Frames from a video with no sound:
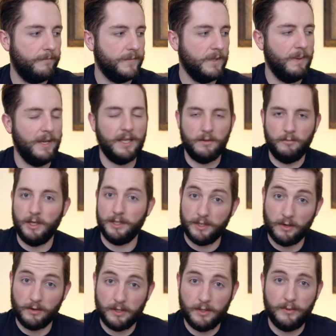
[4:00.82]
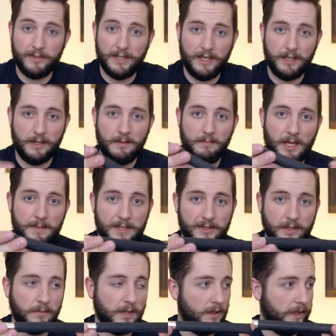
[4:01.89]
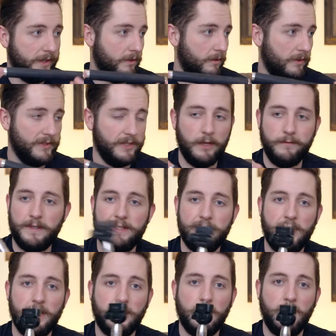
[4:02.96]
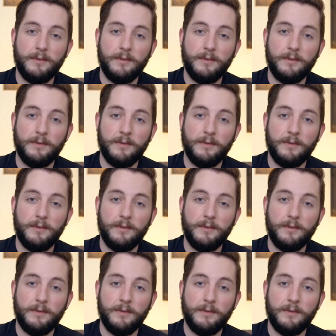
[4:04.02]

depending on what you're using, then maybe something like a little selfie stick.